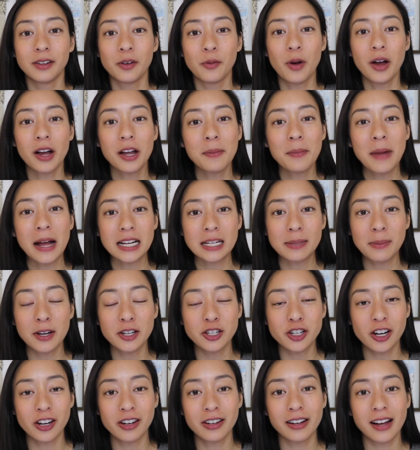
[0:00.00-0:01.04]
Welcome back to my
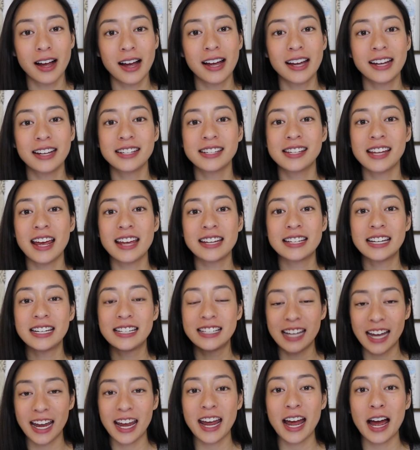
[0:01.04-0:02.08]
channel, guys.
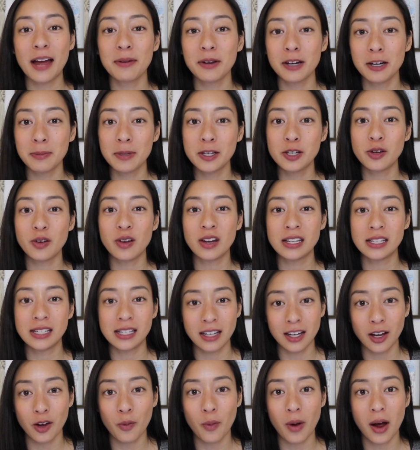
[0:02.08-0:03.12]
Today I'm going to be doing a
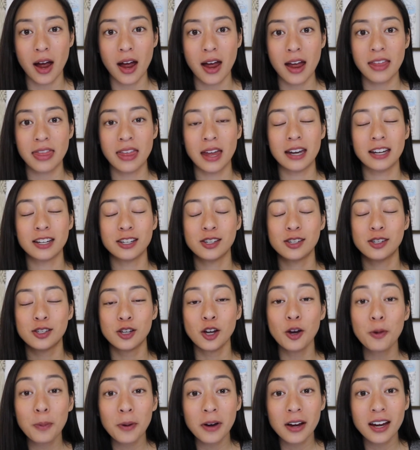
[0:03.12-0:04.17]
DIY that is
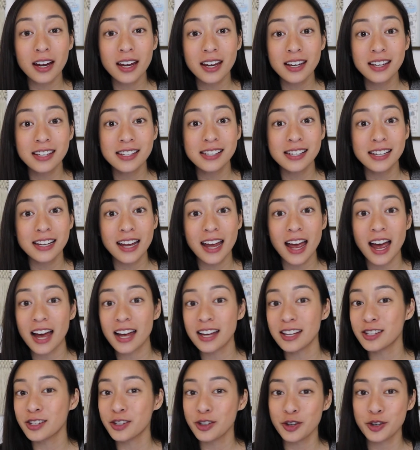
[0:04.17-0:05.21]
super easy
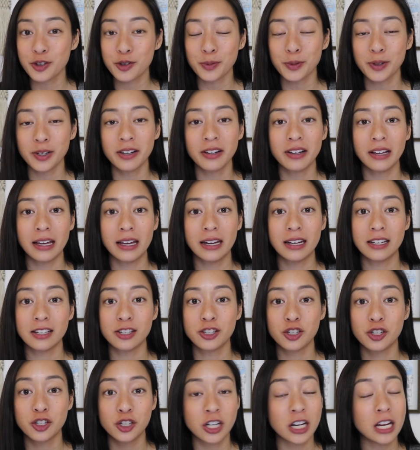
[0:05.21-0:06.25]
as usual. It
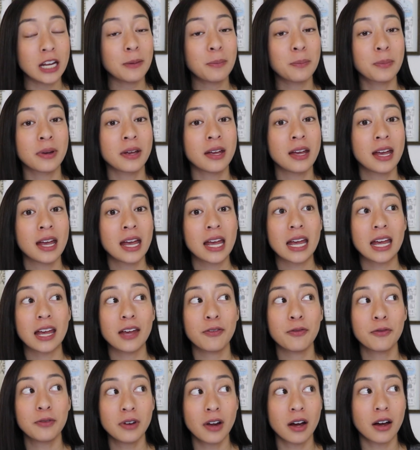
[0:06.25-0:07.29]
is cheap,
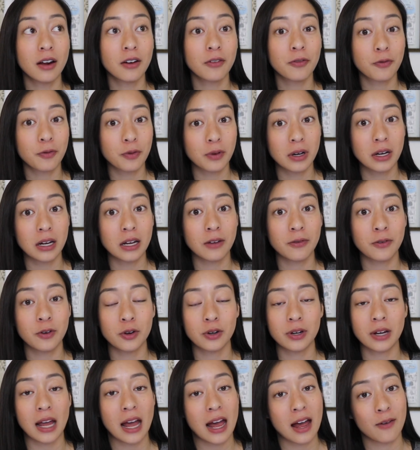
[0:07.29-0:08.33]
if not free if you
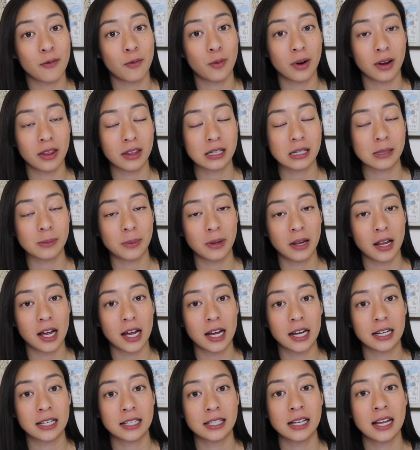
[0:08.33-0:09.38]
already have one of the
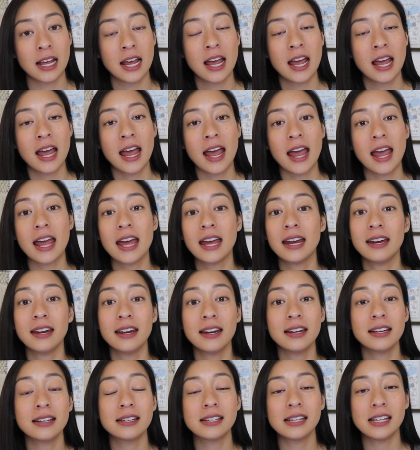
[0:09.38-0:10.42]
supplies, and
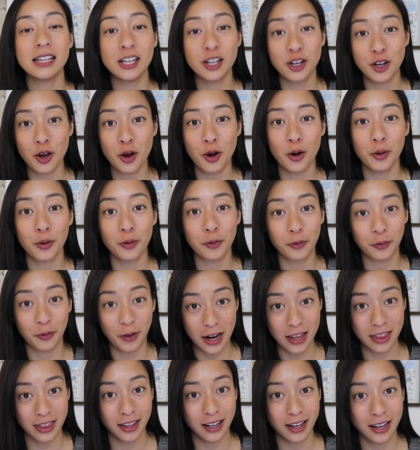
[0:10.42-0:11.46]
it is
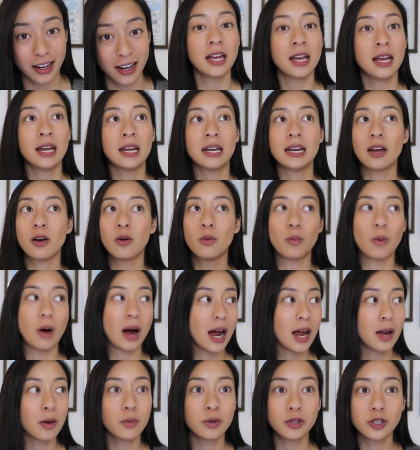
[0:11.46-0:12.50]
eco-friendly. Now,
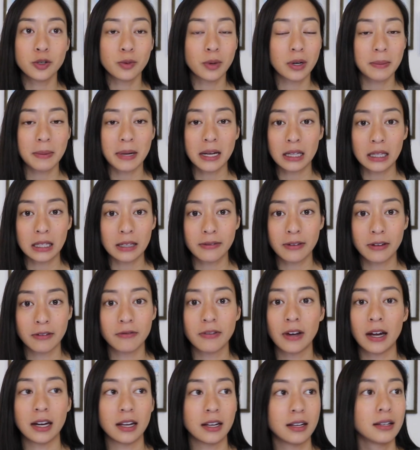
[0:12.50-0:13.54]
why would you want to make leaf
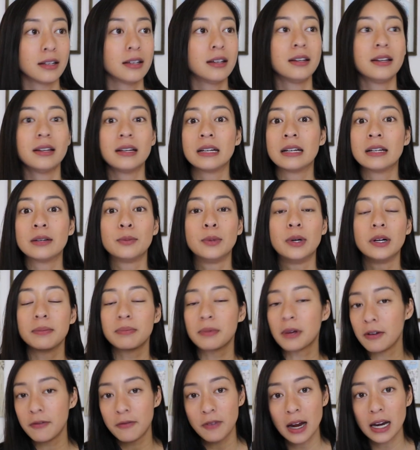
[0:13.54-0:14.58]
confetti? Well,
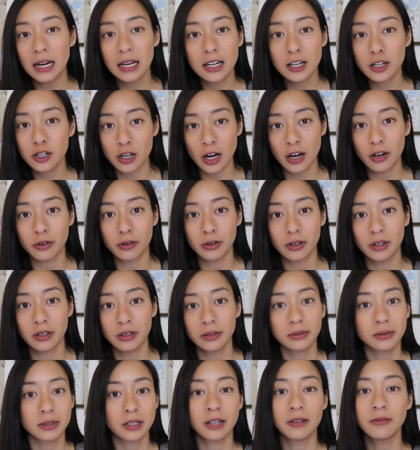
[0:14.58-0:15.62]
confetti in
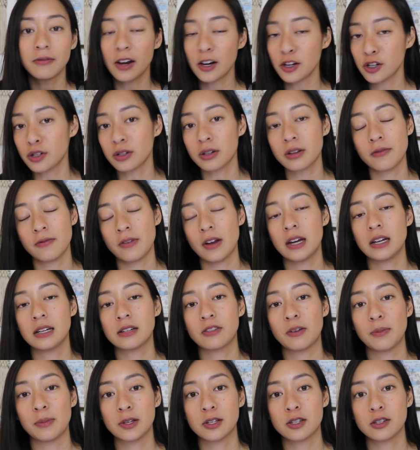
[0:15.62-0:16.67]
general, conventional confettis
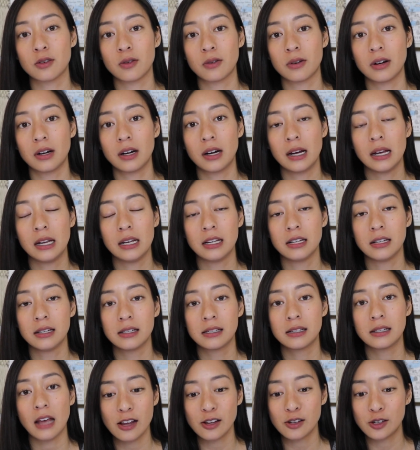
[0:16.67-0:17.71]
from the store,
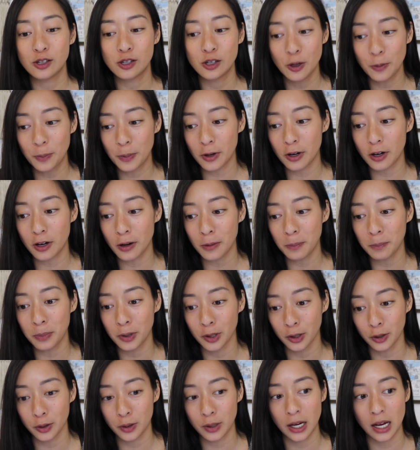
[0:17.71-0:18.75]
is super
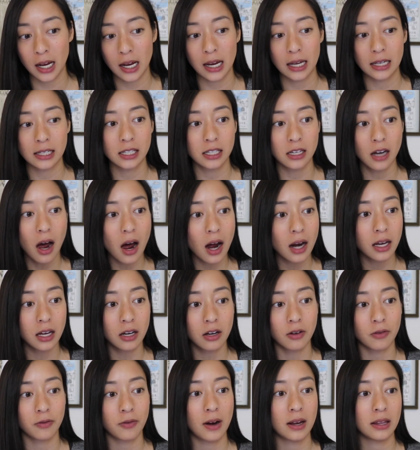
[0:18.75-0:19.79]
polluting. It's not
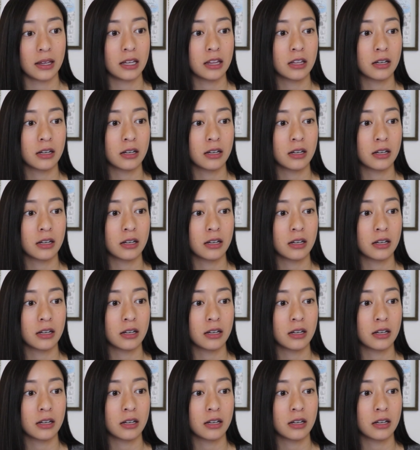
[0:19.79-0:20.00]
eco-friendly.